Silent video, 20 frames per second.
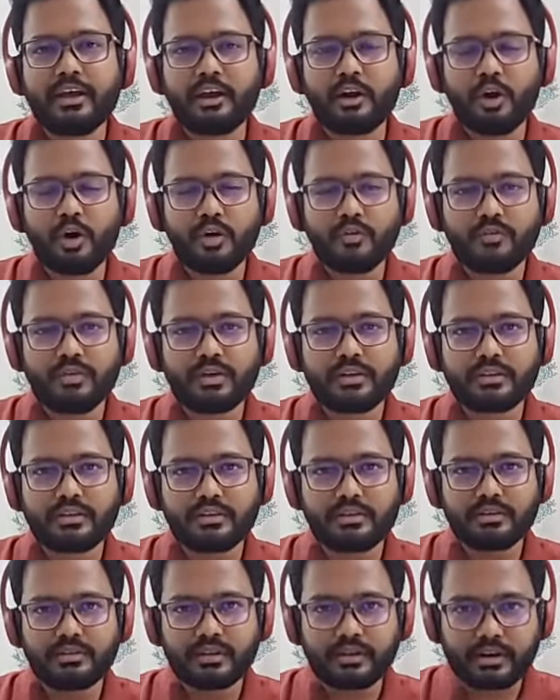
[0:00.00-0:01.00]
along with
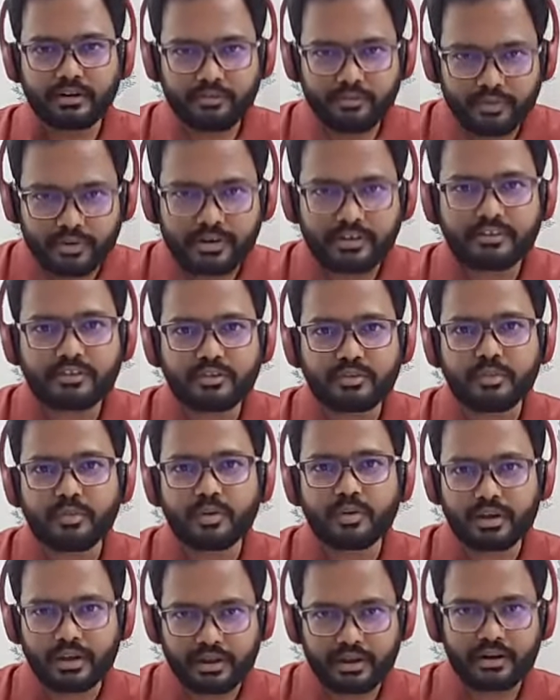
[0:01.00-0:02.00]
the reference
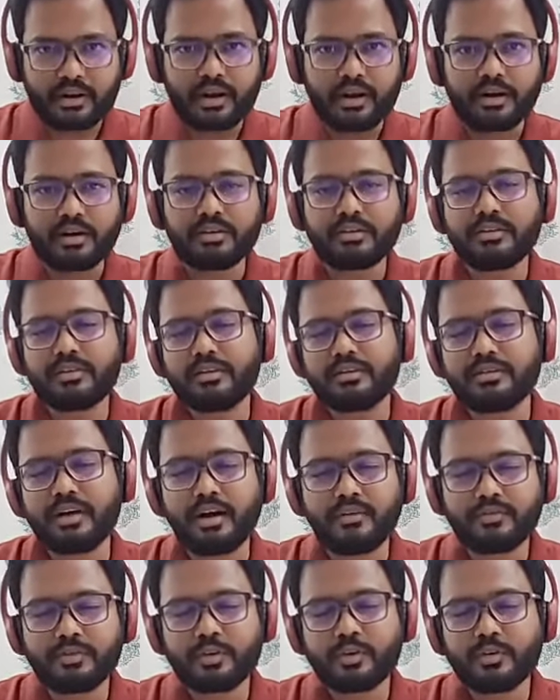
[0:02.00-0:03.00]
book in uh, this
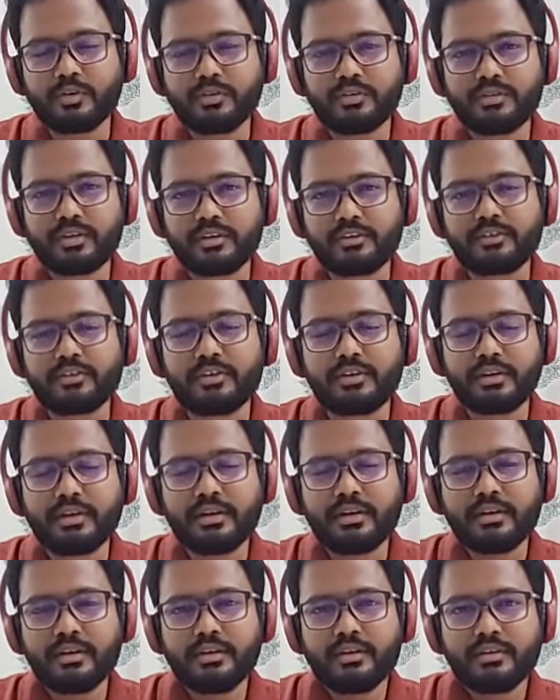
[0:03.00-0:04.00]
afternoon session.
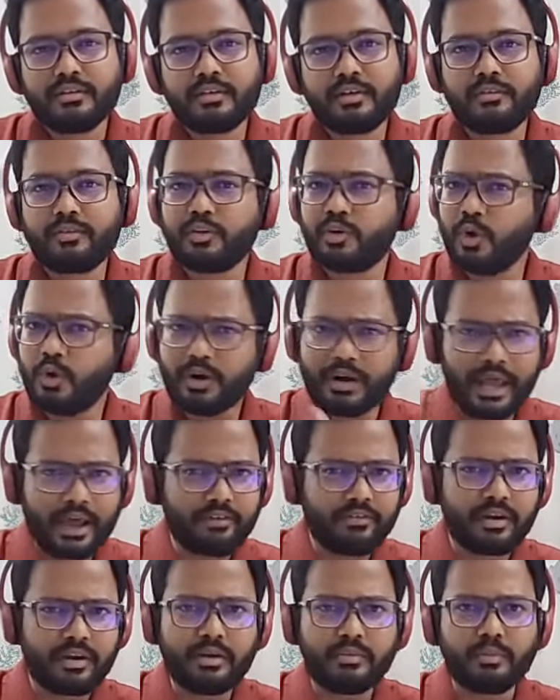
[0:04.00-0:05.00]
So if you don't
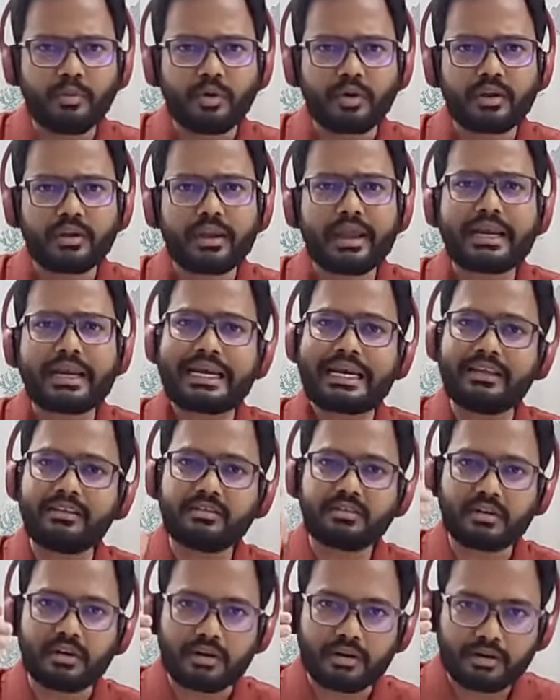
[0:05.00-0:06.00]
have any book, at
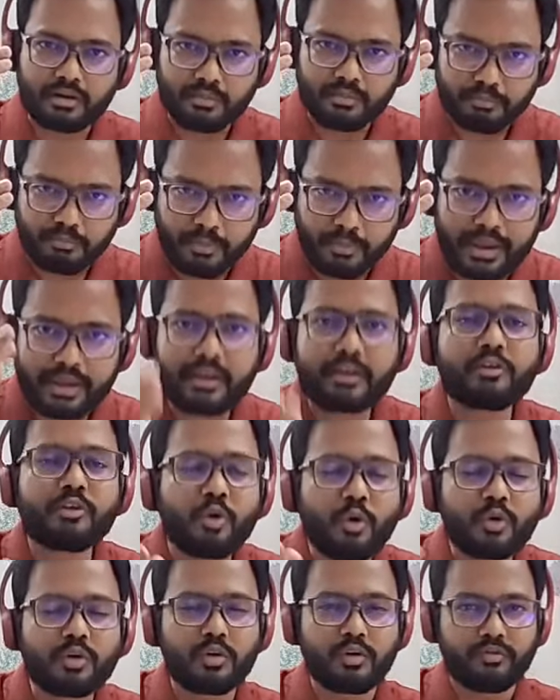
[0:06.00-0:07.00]
least uh, make
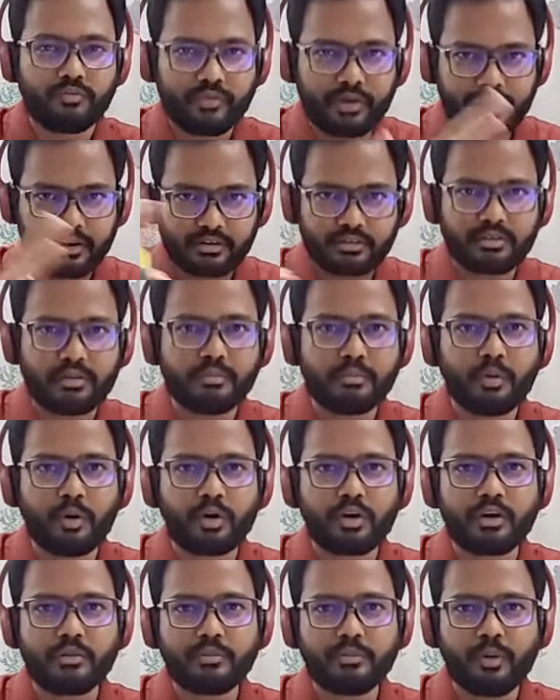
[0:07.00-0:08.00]
note of various
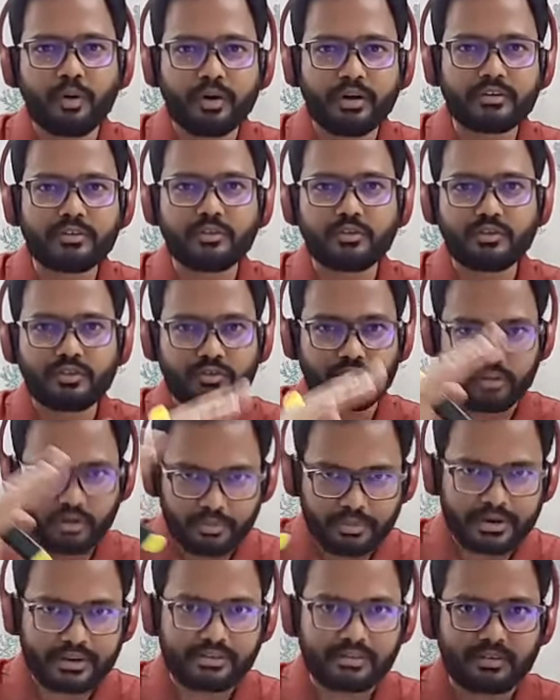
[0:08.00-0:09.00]
important points which we'll
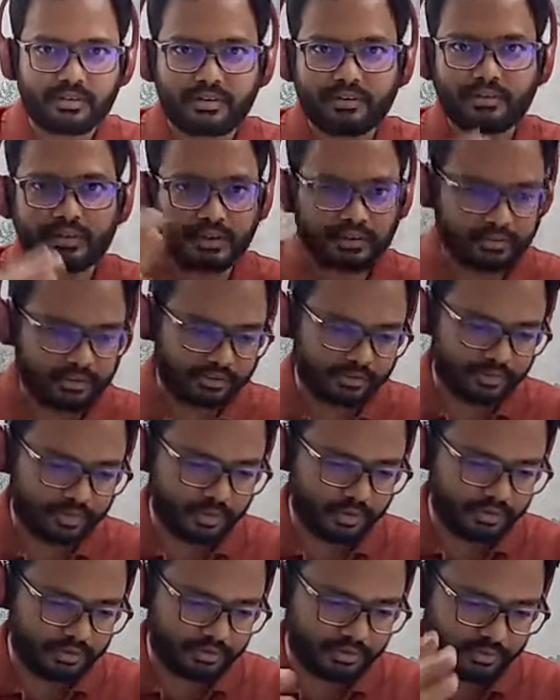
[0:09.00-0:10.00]
be discussing in this
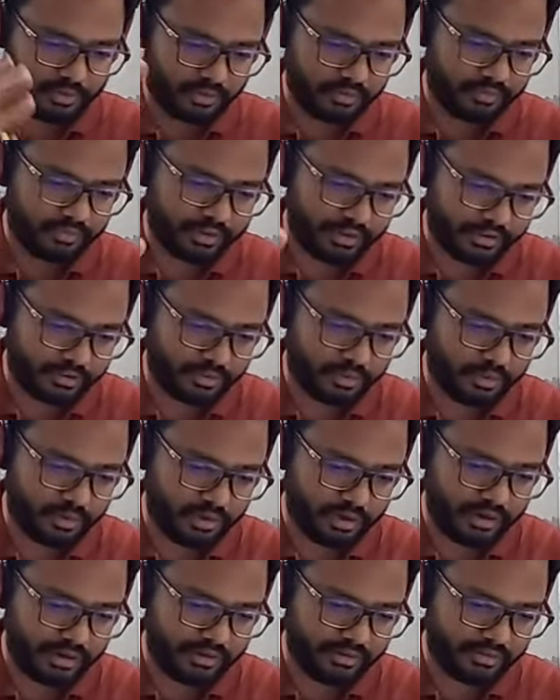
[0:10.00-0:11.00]
process of textbook
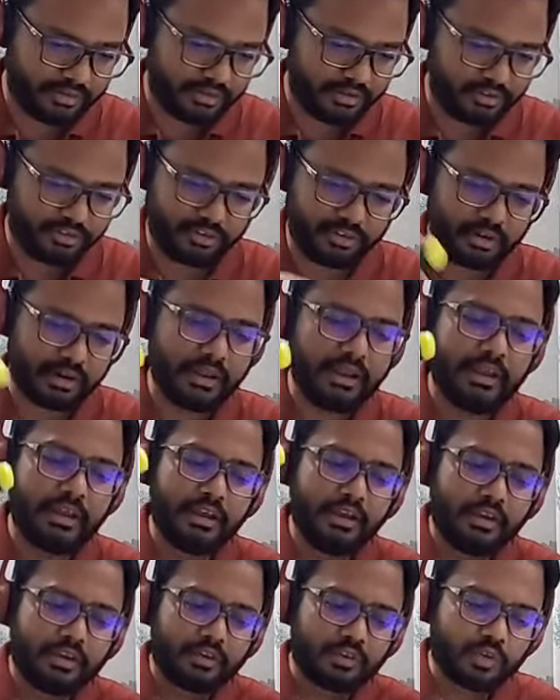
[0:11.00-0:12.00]
discussion.
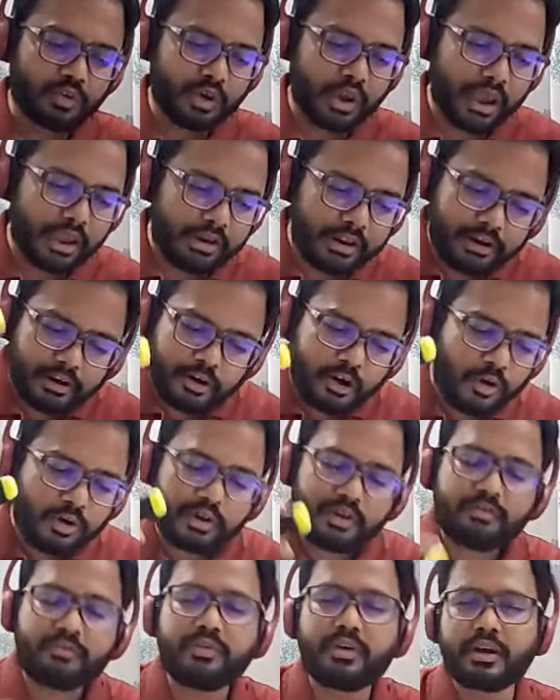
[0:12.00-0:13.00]
So an
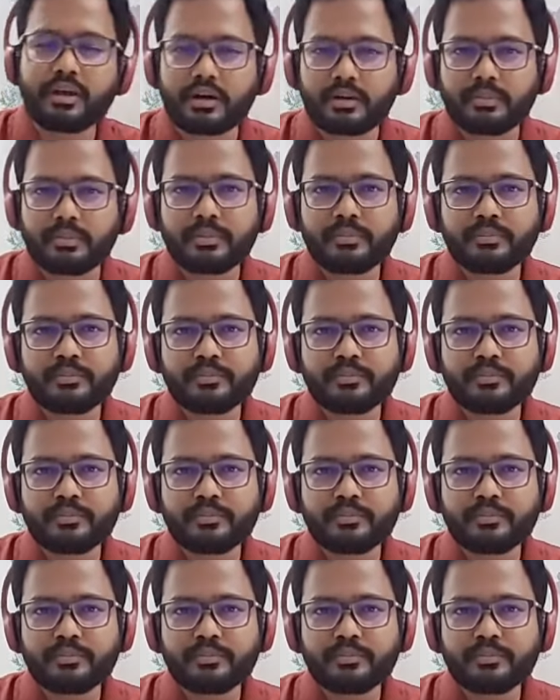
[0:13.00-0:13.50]
endodontic flare-up,